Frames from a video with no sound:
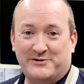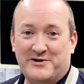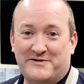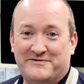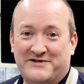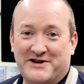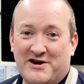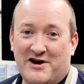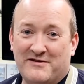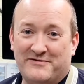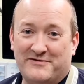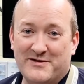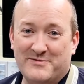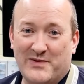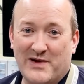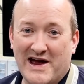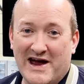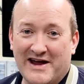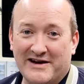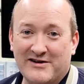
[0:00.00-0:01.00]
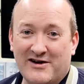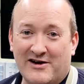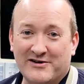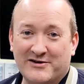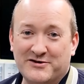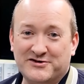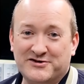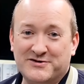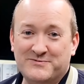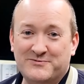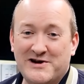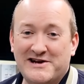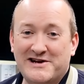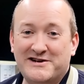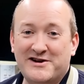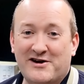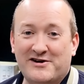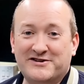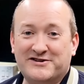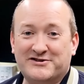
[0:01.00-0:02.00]
loved it off the bat. I got some
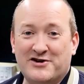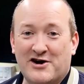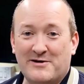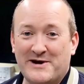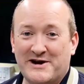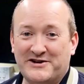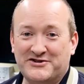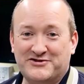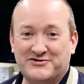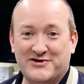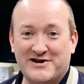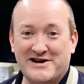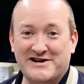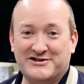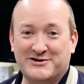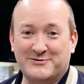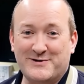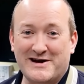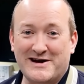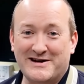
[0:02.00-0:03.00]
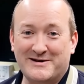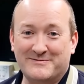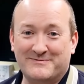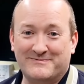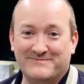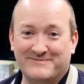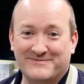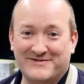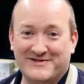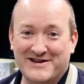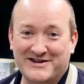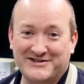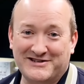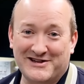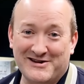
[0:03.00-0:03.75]
really nice comments straight away. Things